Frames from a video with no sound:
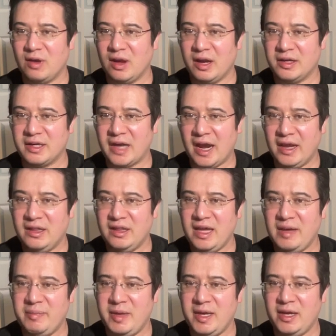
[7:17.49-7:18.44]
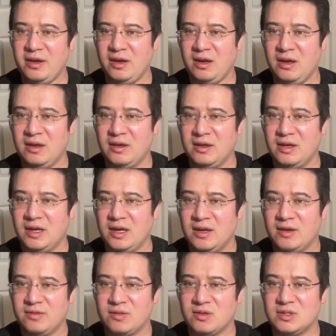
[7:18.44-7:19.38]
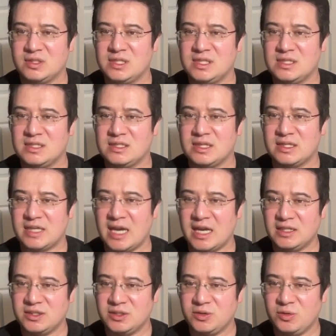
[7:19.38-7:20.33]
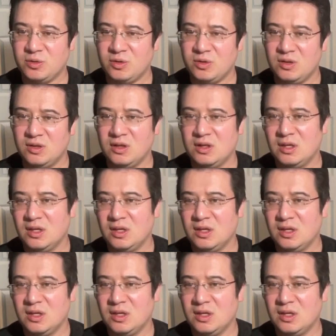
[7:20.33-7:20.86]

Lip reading: Annihilate here versus the Tentacruel.